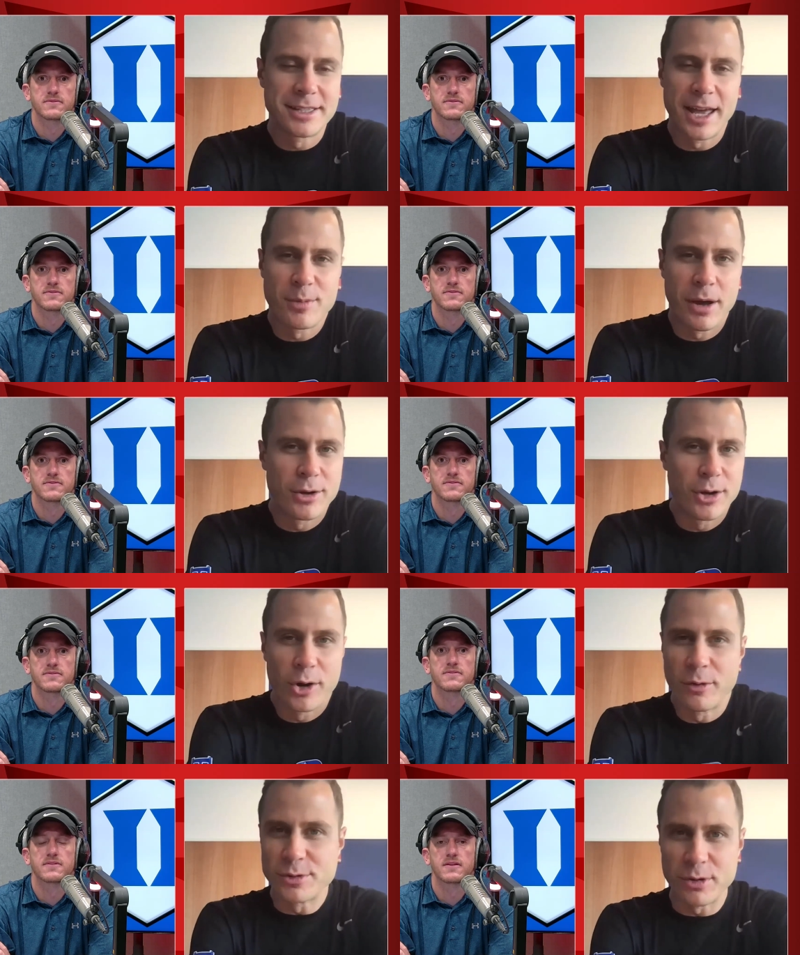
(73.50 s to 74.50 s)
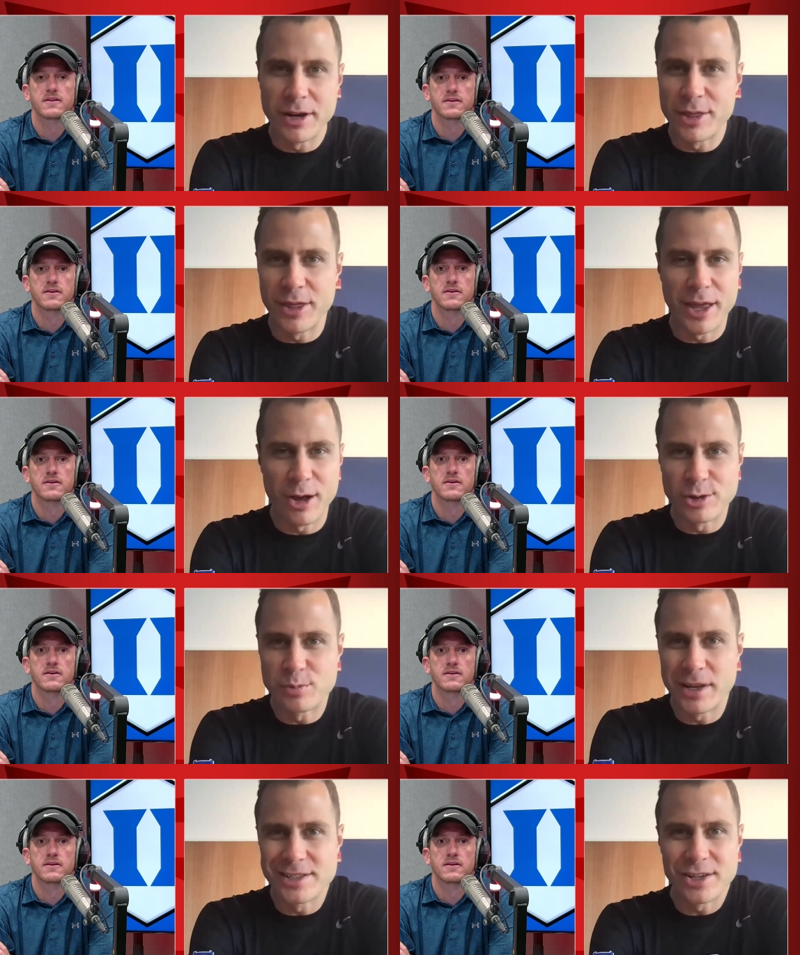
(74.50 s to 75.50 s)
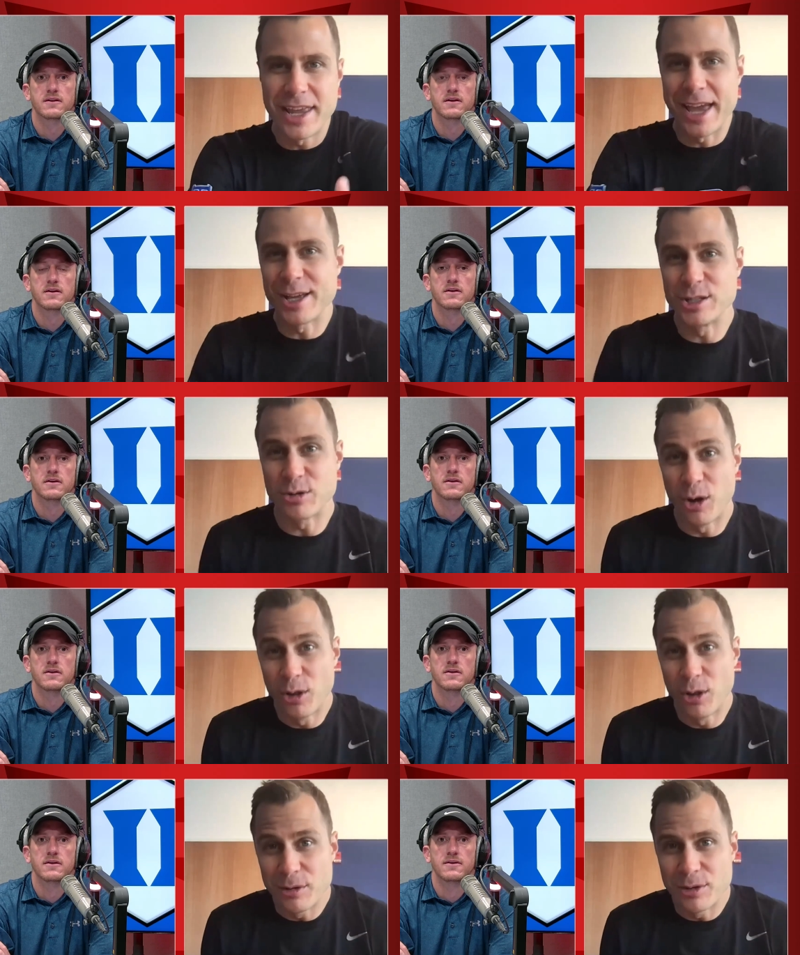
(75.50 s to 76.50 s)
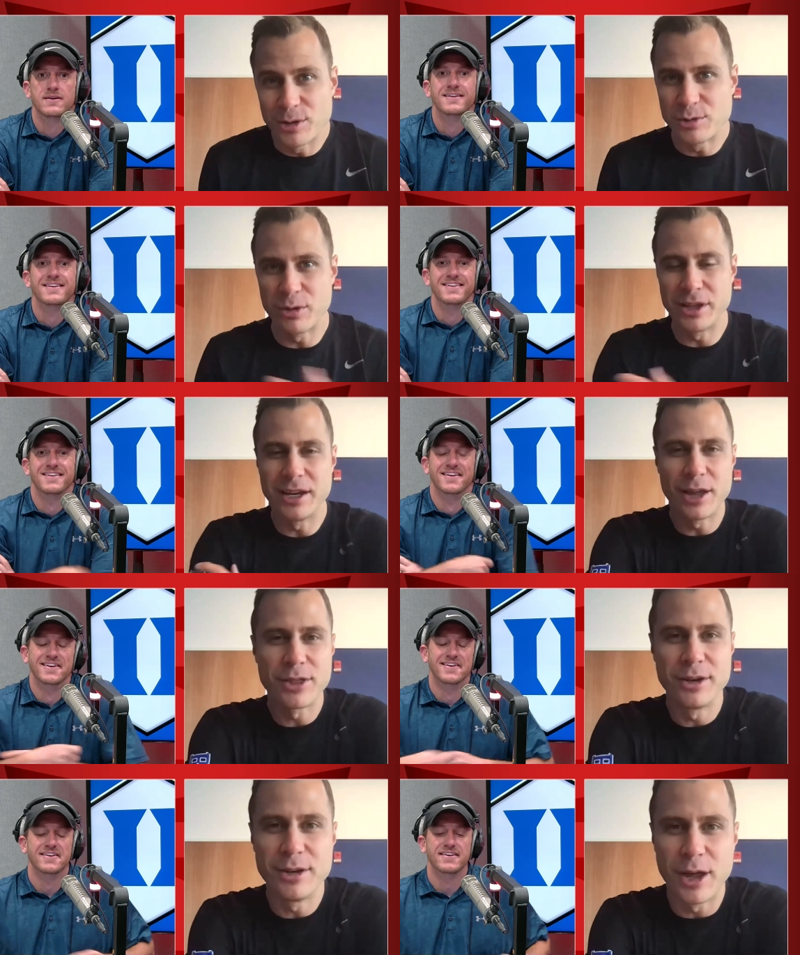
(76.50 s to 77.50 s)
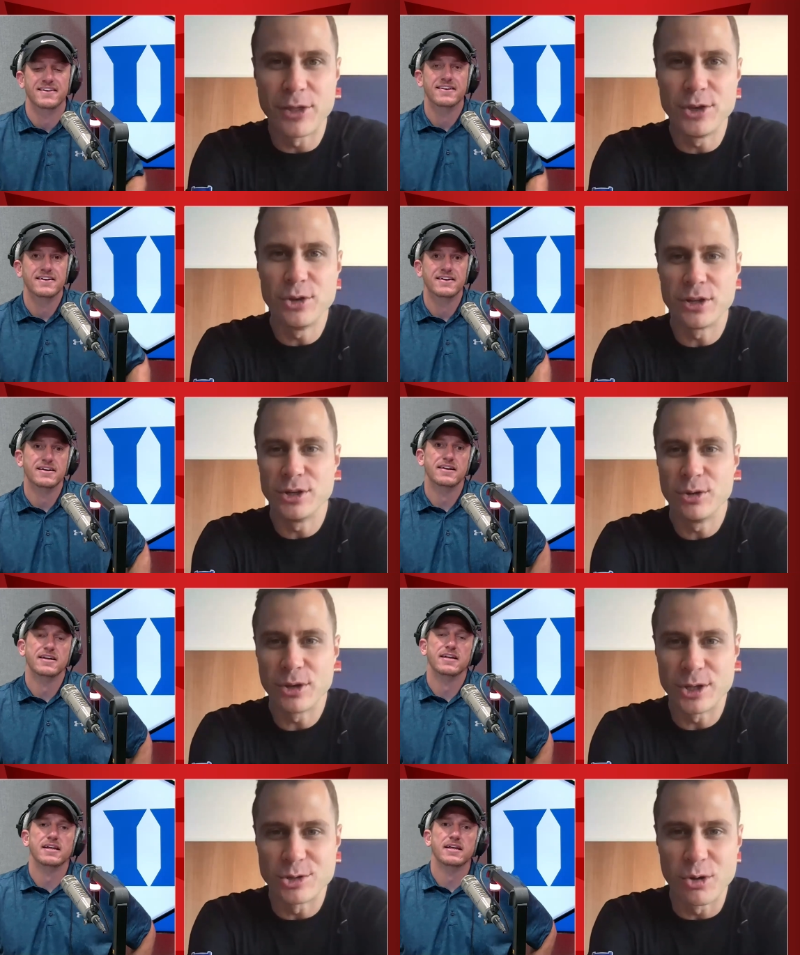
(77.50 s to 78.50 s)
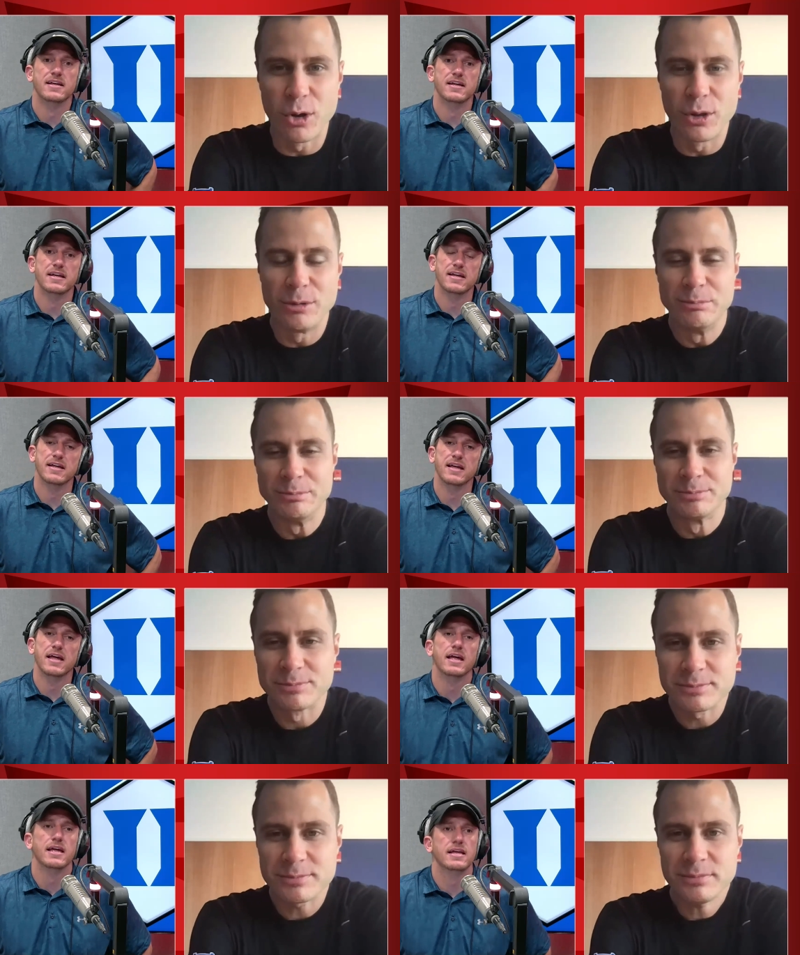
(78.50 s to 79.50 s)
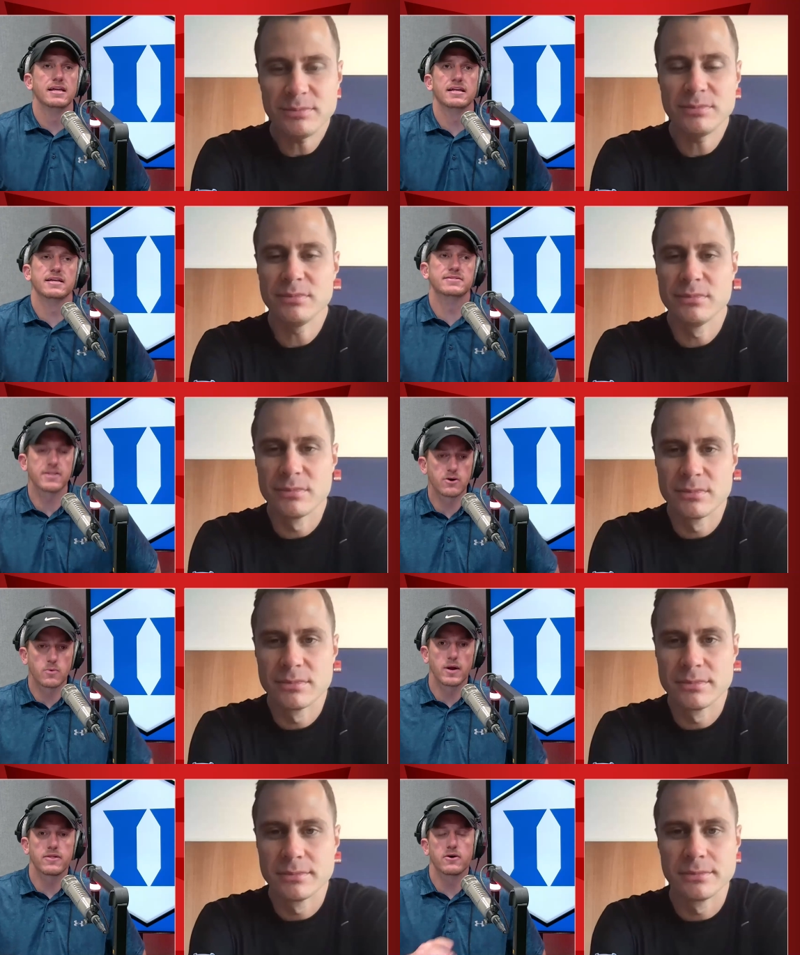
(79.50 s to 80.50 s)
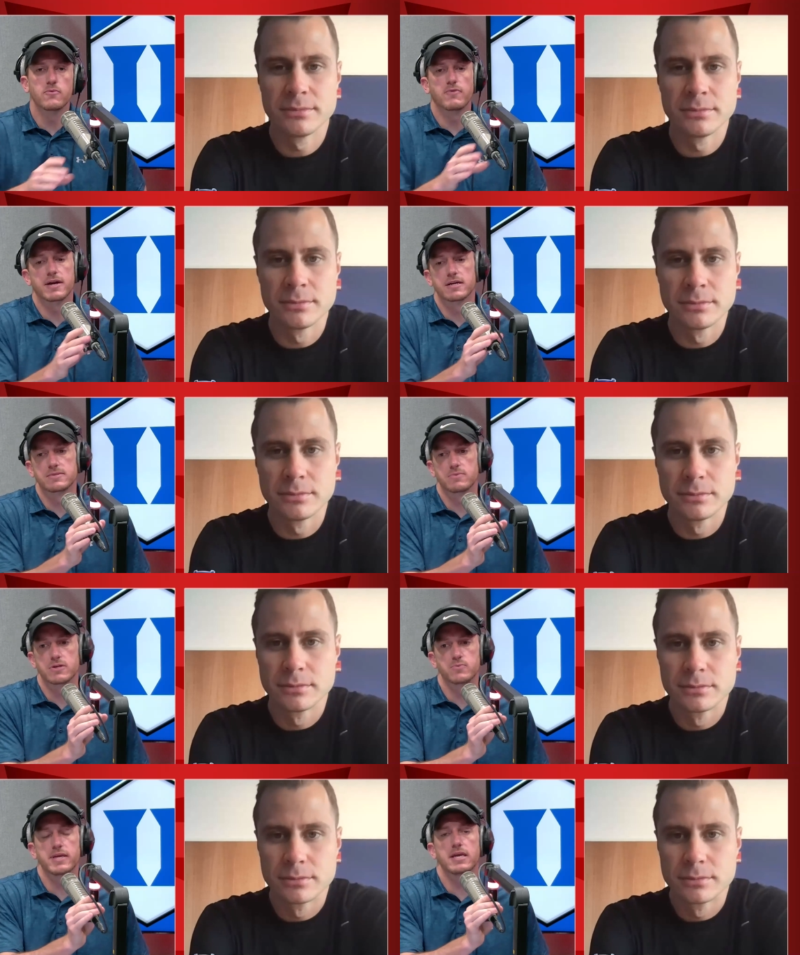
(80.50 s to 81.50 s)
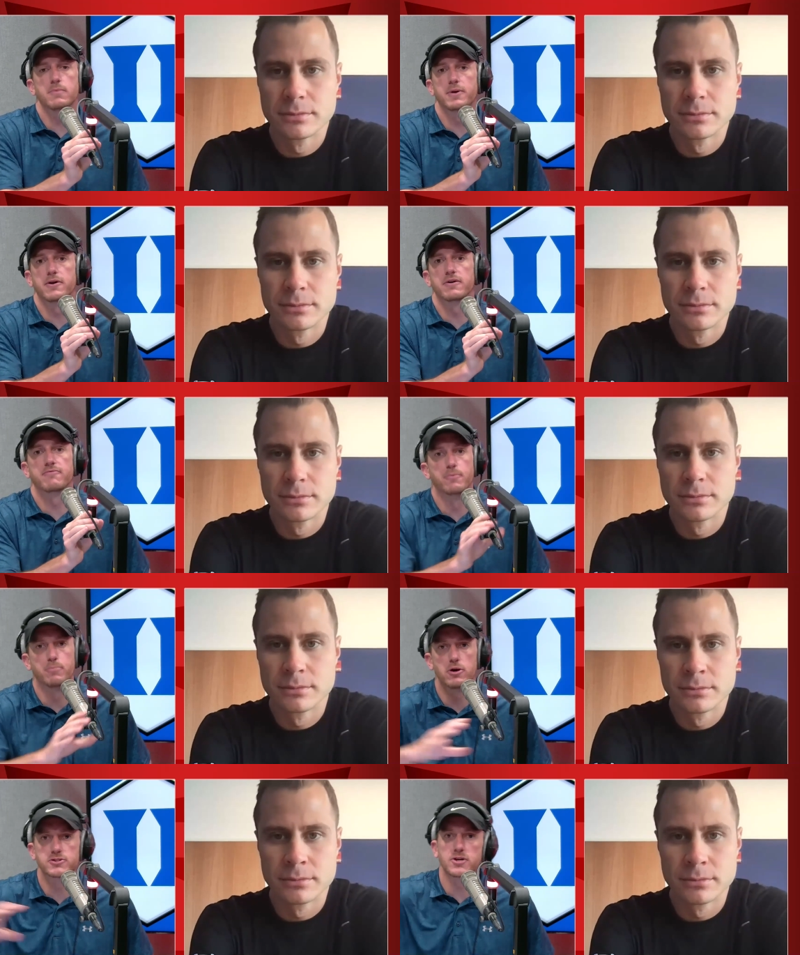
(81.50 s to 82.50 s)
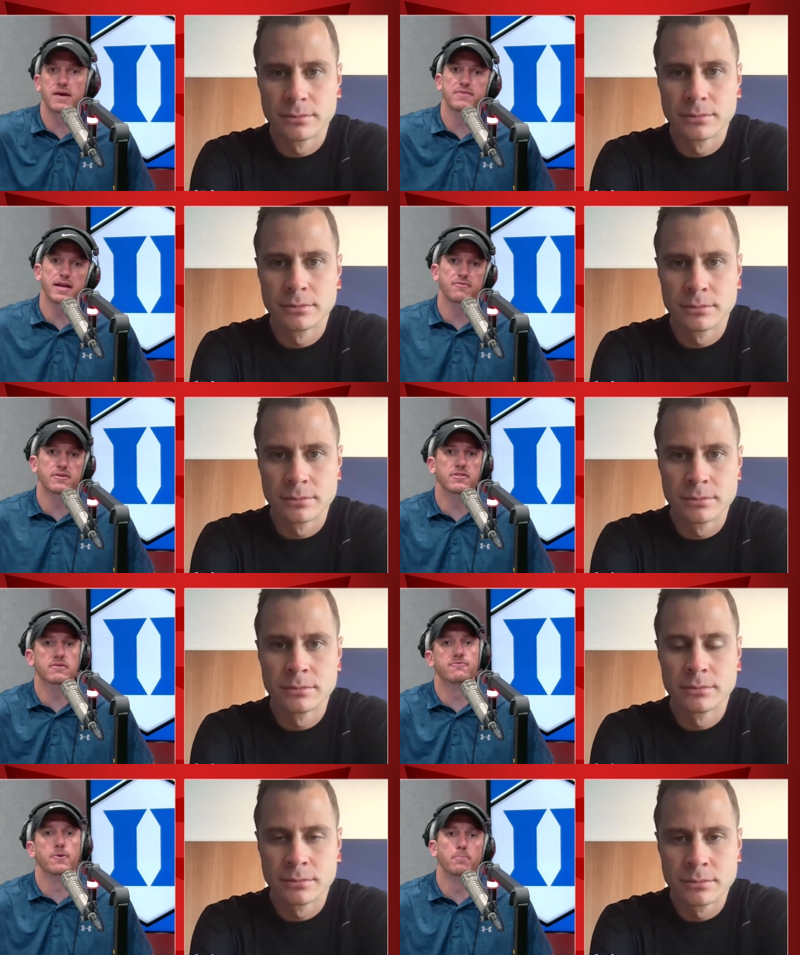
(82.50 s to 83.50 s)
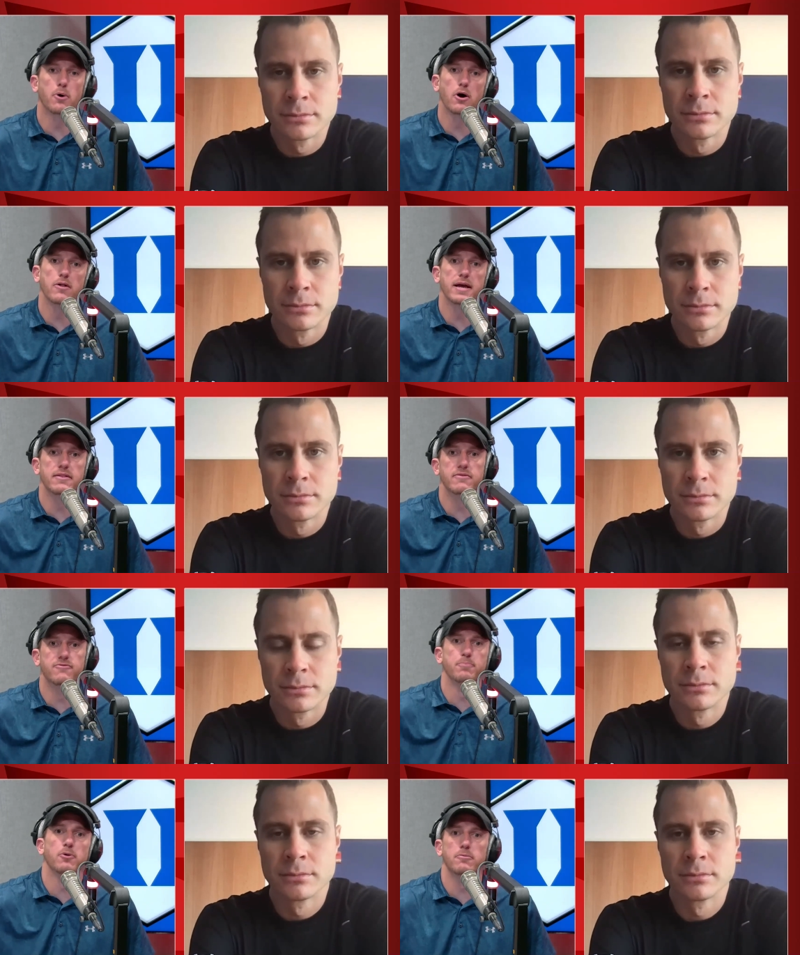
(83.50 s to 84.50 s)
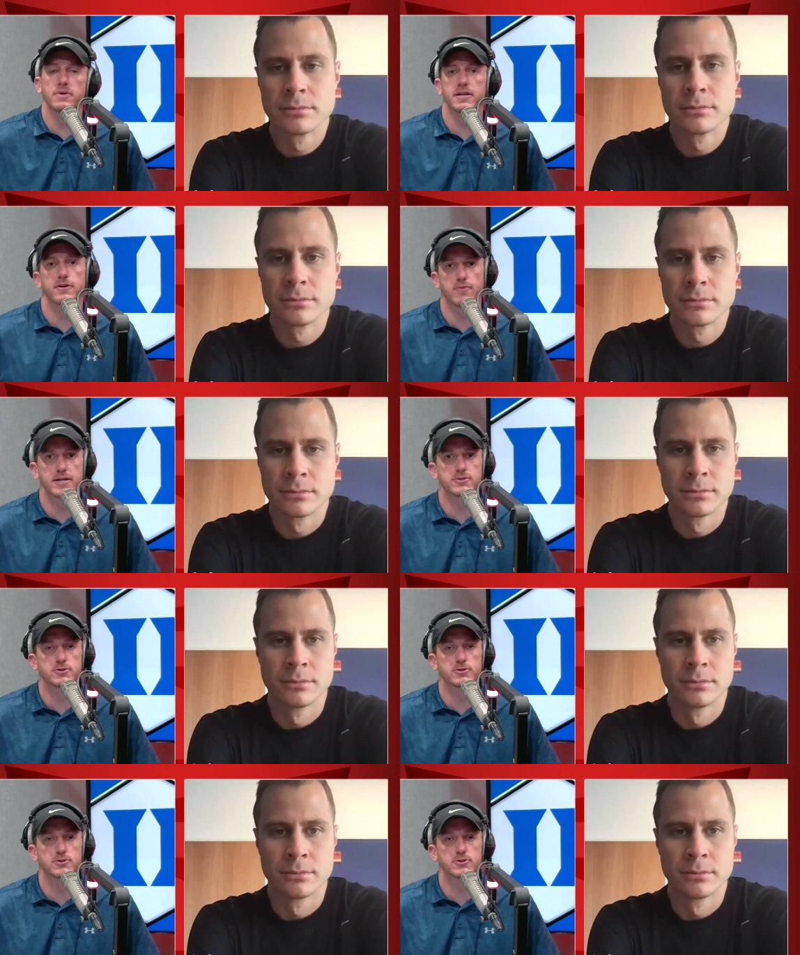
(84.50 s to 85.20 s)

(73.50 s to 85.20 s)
Speaker 1: it's not about nerves or anything else because you can't control it. There's really nothing nothing you can do to control it.
Speaker 2: Is there a way though, right? Because because we keep hearing football is driving everything. Football and the football media rights are